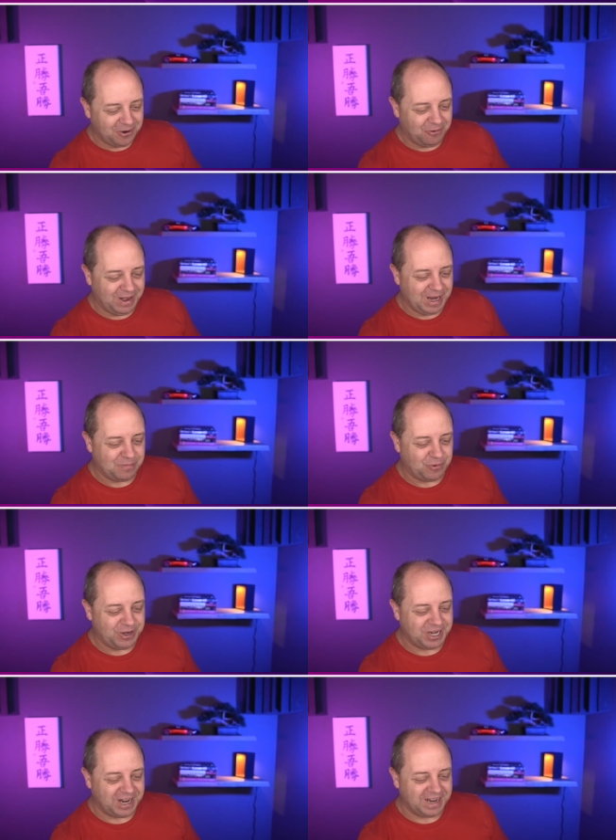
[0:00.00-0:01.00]
really
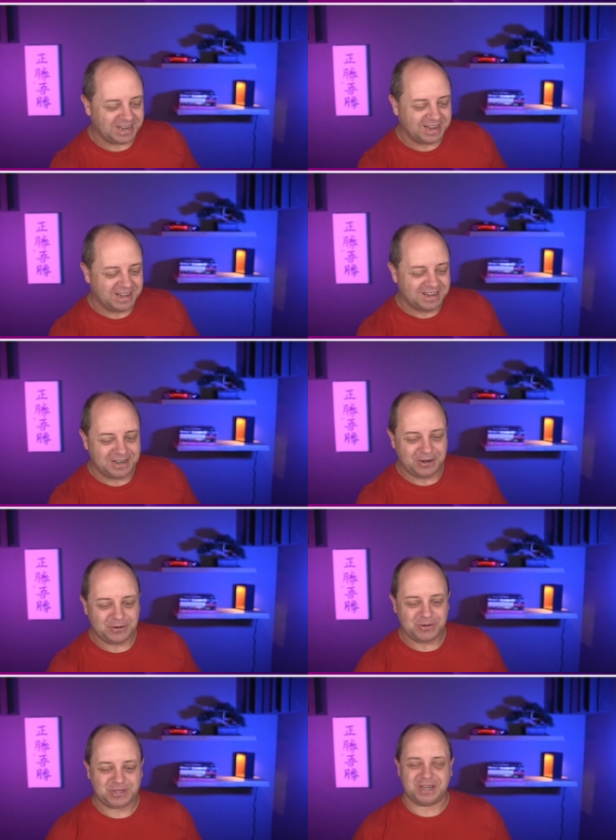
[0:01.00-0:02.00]
appreciate
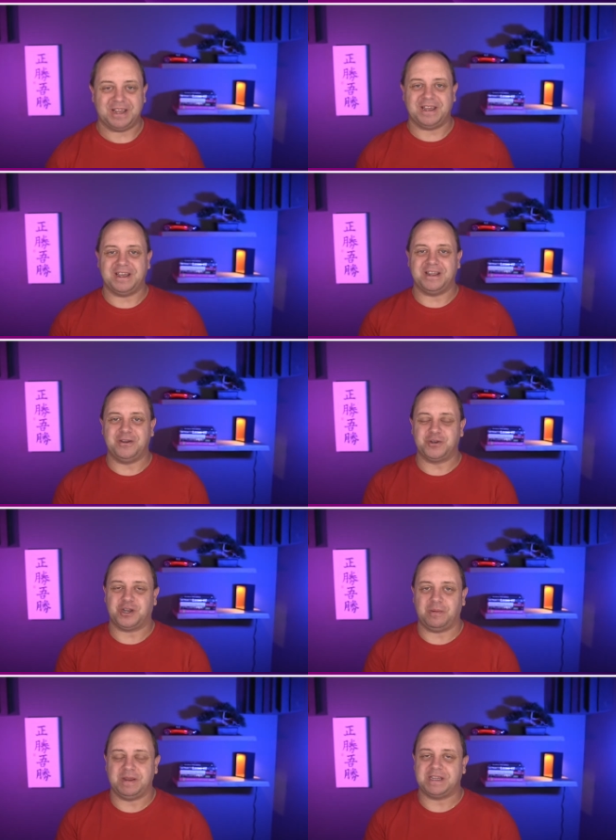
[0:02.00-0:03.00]
those uh, those
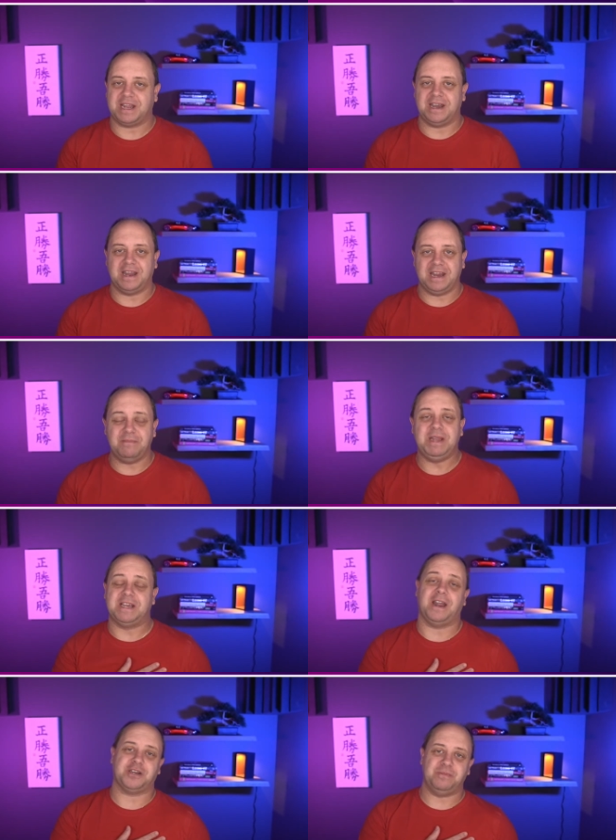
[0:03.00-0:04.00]
comments, and it means
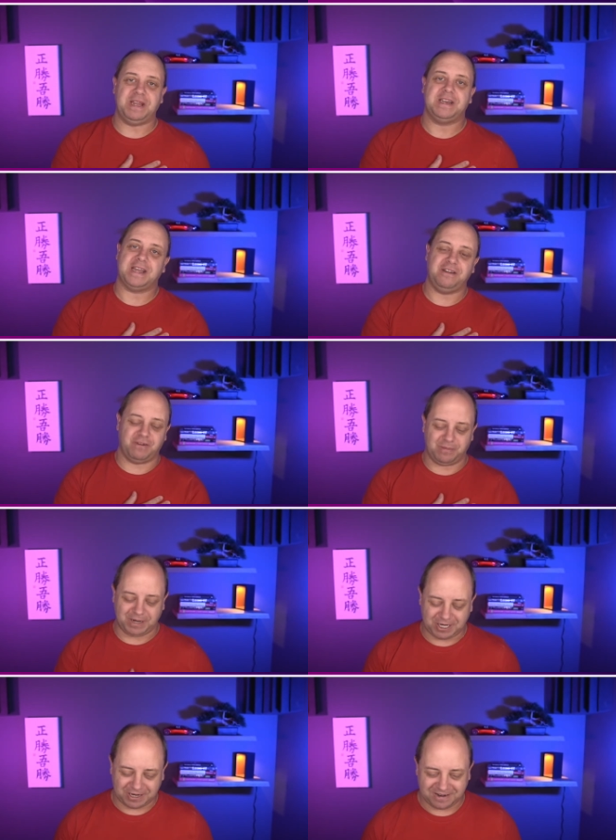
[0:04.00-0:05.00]
a lot to me. Thank you very
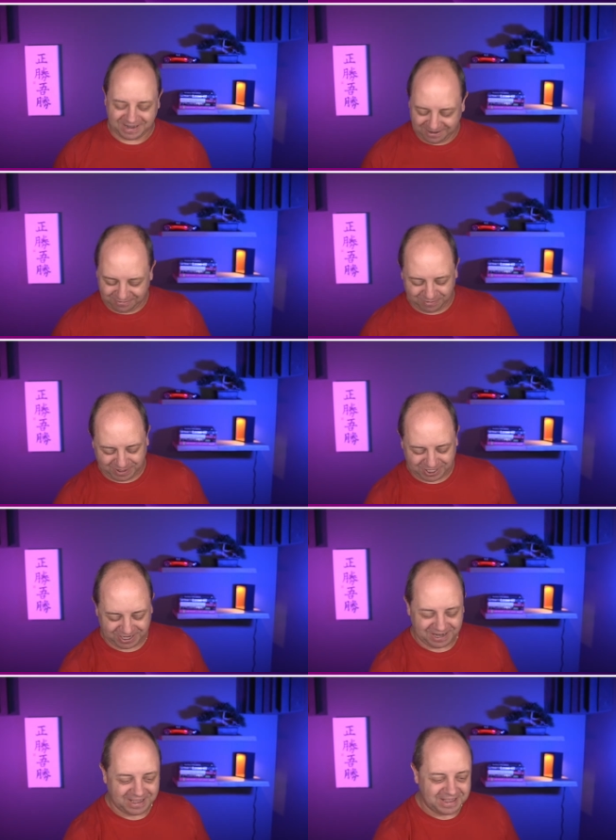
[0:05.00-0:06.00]
much. Thank you very much.
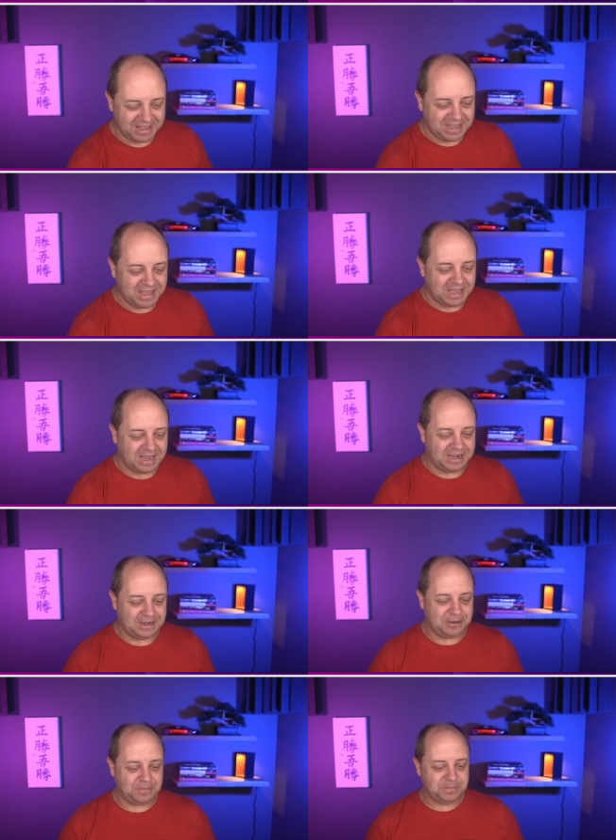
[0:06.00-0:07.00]

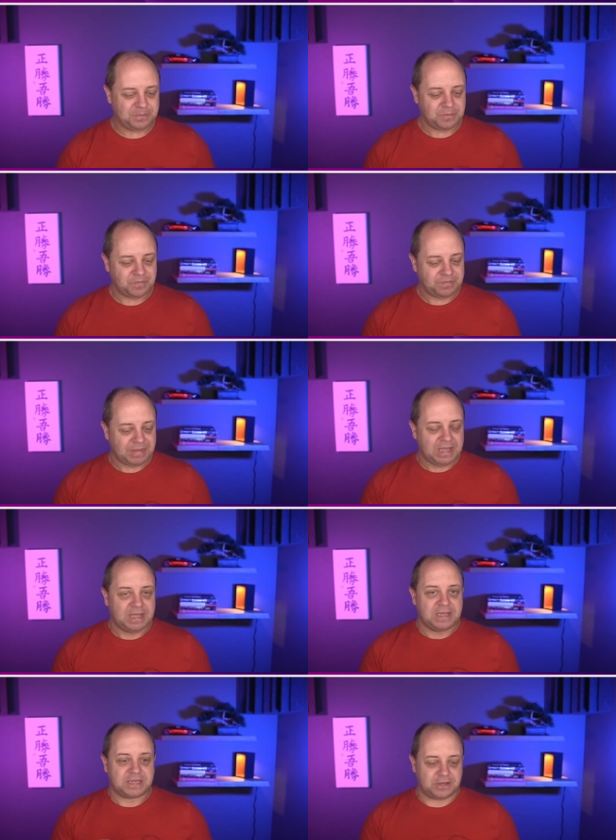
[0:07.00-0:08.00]
Um,
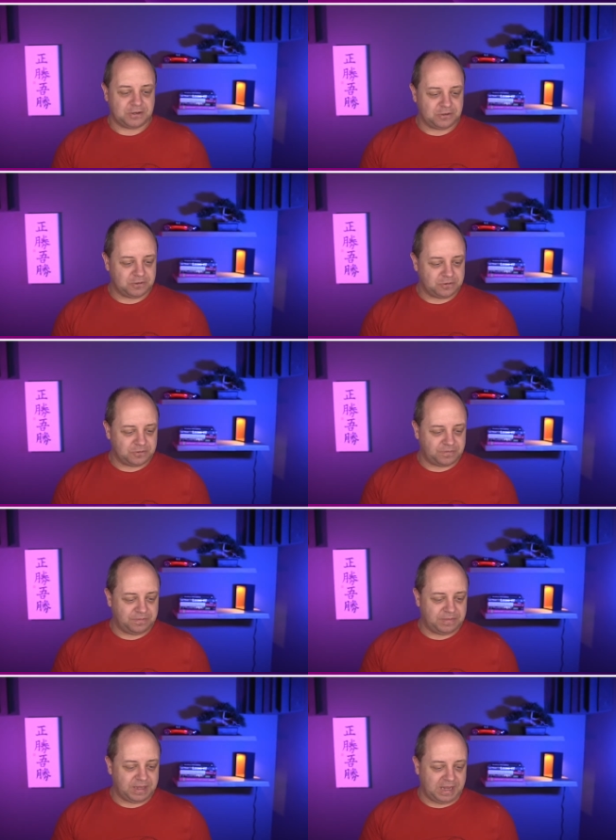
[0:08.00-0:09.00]
so
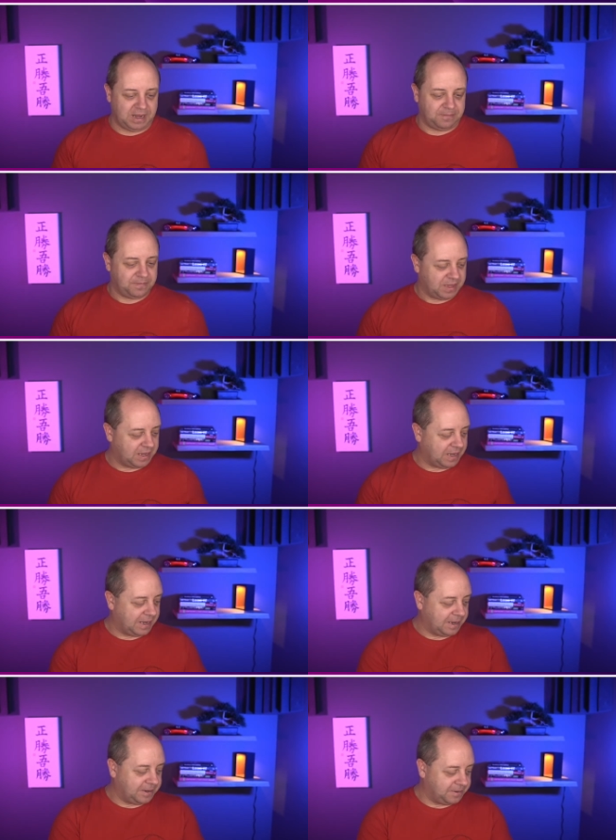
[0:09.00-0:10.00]
yeah,
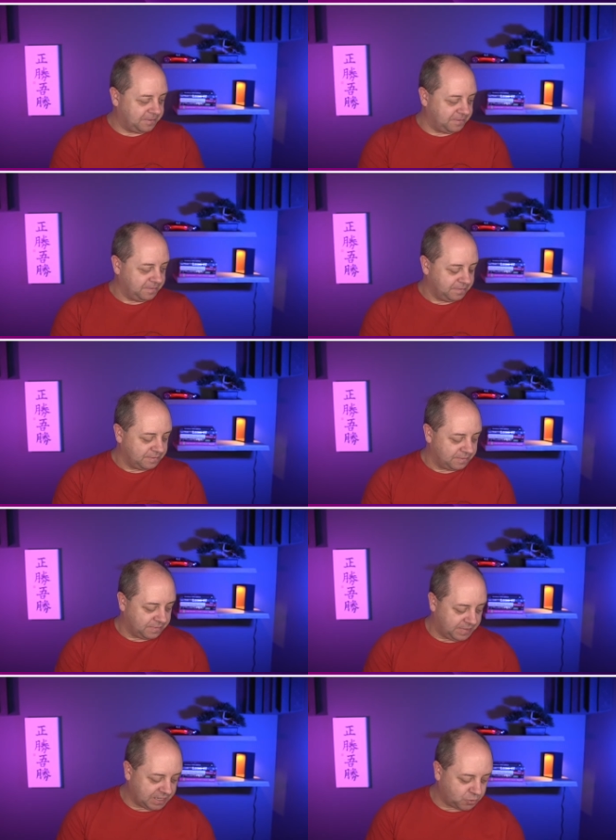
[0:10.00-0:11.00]
um,
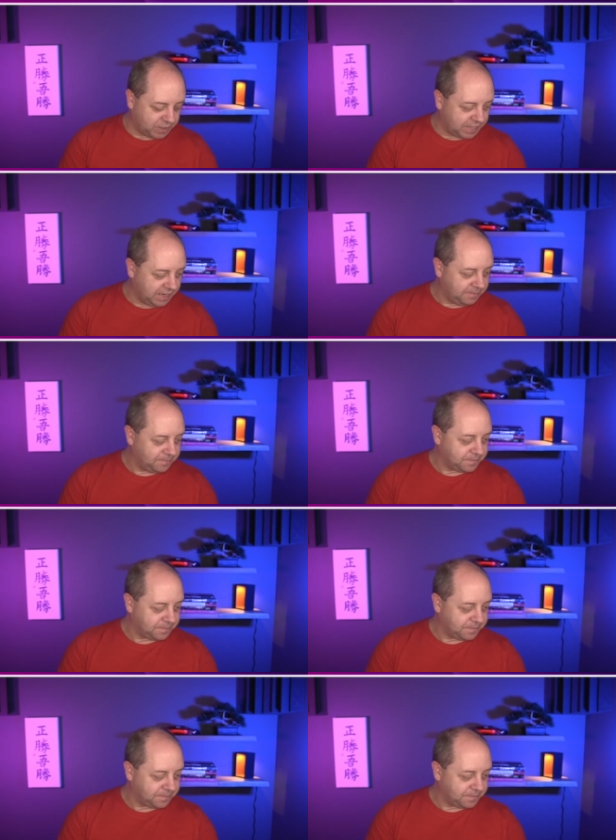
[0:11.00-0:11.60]
that's one thing.